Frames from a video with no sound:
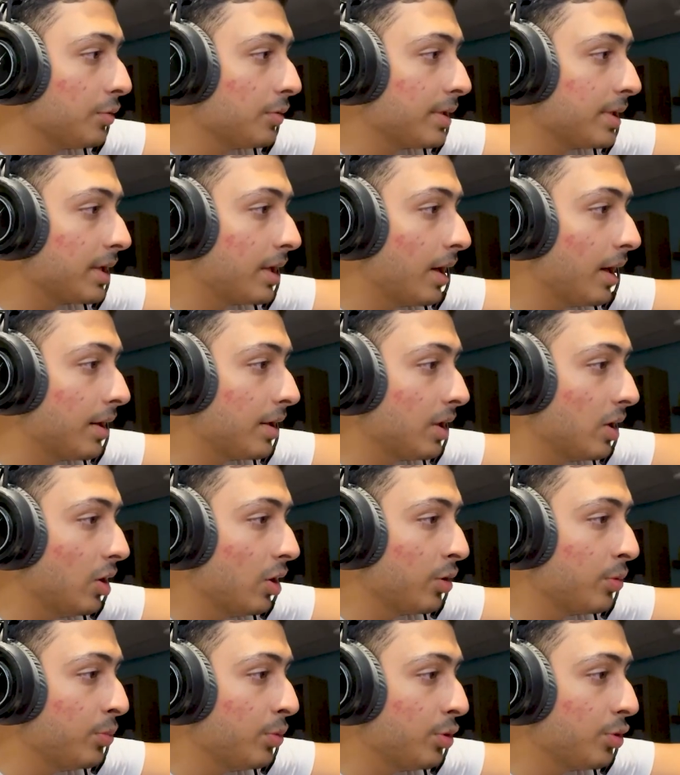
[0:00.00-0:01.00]
Use
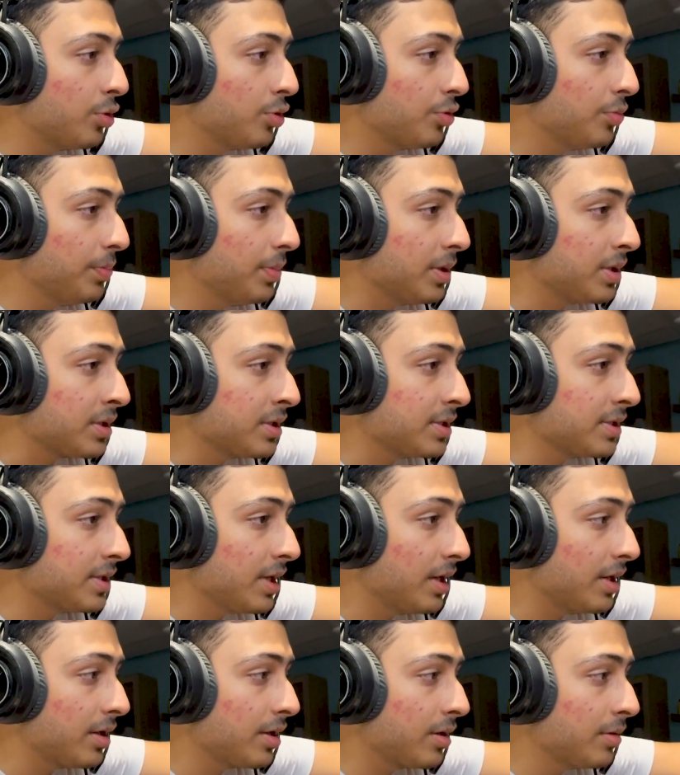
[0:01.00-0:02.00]
catalog mode to purchase
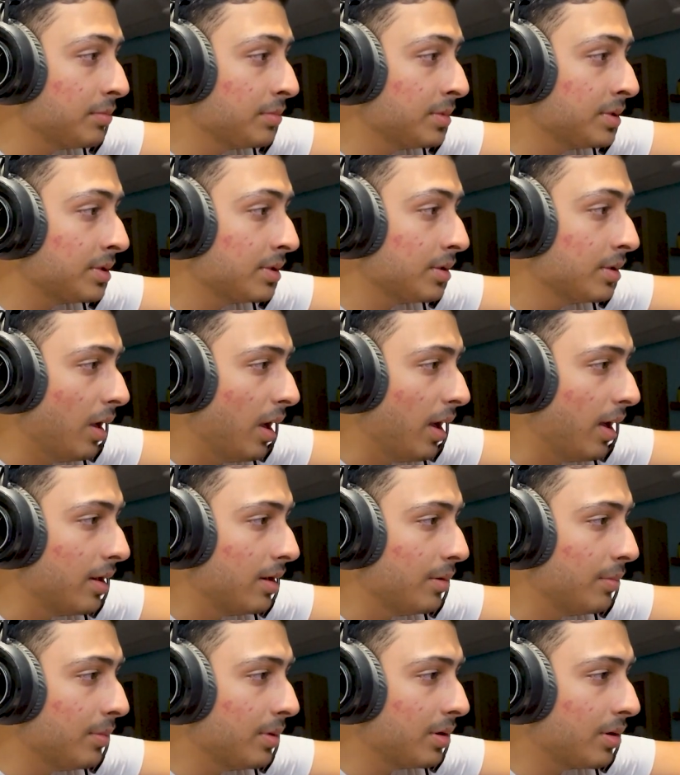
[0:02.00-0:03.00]
items,
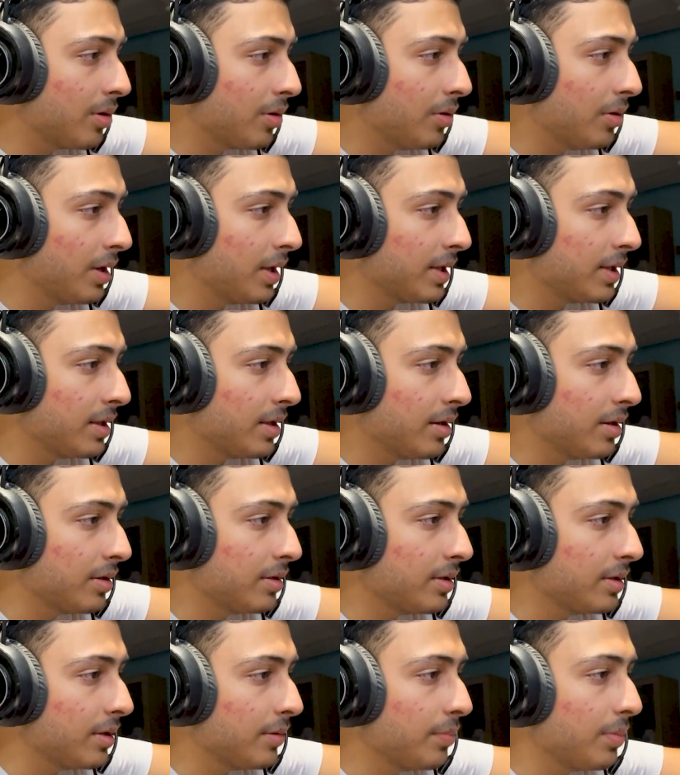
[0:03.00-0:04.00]
animatronics and
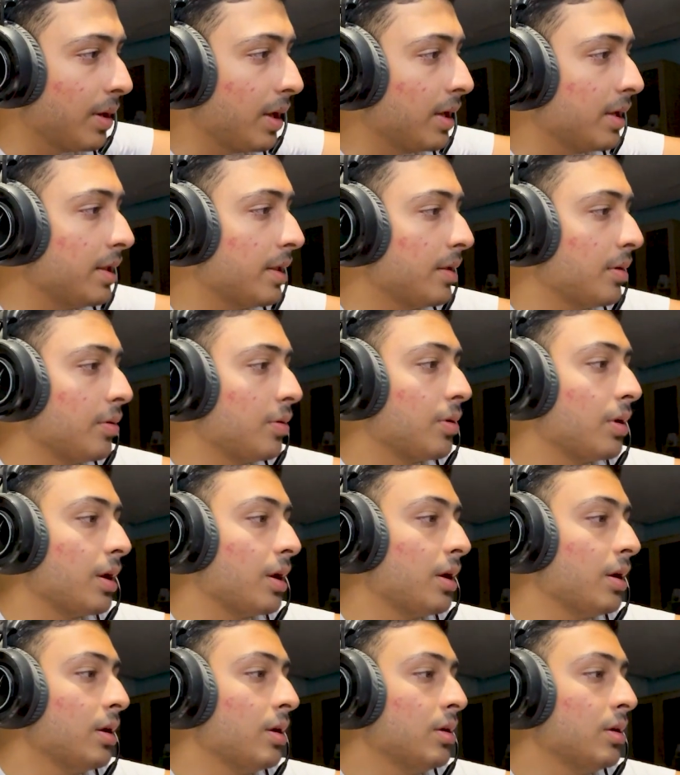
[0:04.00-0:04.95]
other supplies. Okay.